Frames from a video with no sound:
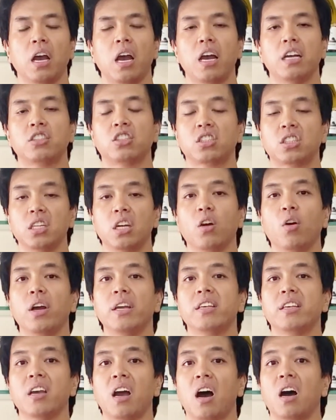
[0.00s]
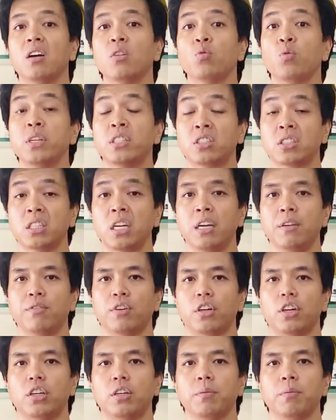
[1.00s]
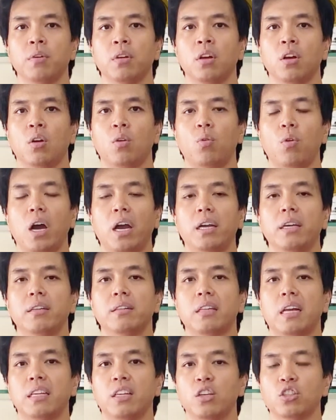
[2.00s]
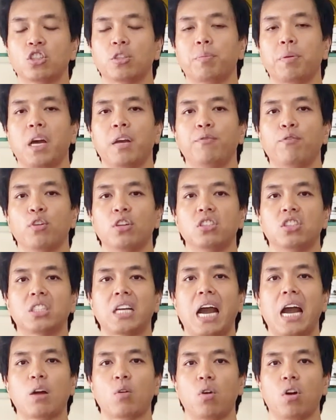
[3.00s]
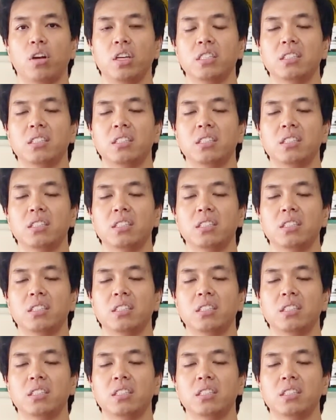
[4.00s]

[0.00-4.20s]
is still a young receiver right, that used to play for the Jaguars.